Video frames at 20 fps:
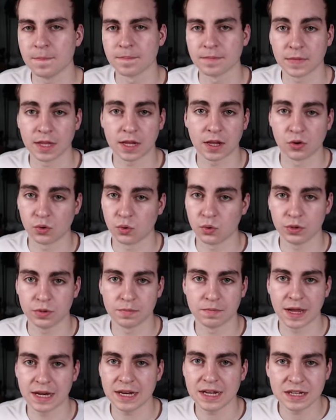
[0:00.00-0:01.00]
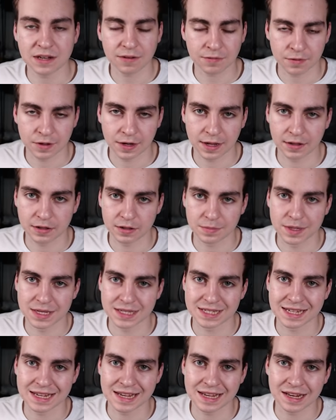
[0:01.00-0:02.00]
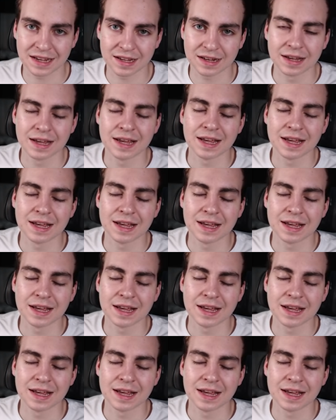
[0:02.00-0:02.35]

It can hold many different elements in it,